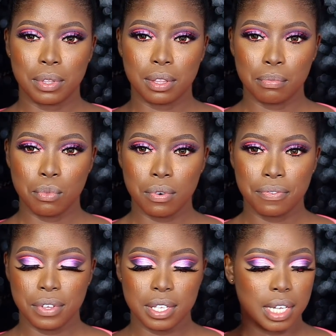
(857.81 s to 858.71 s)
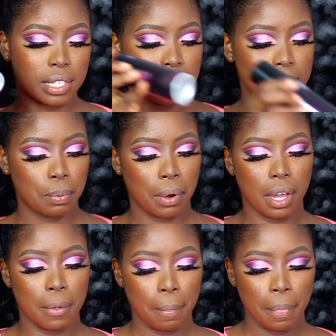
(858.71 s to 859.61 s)
with the Morphe setting
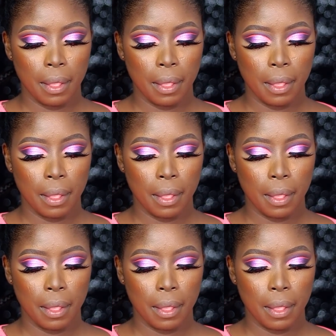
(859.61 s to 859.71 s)
spray,